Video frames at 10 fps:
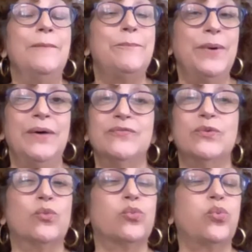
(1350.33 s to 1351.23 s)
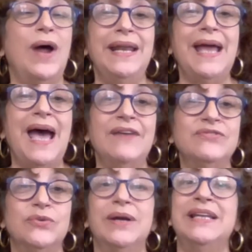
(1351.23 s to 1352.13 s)
But right
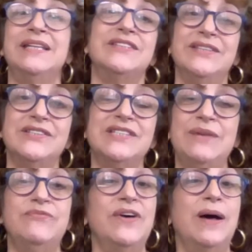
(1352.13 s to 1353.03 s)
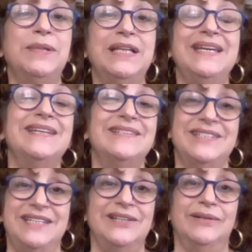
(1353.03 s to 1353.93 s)
after it, and it's in the same family as
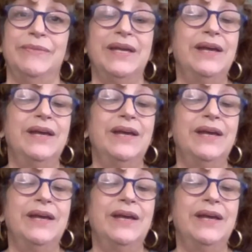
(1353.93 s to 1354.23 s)
teal.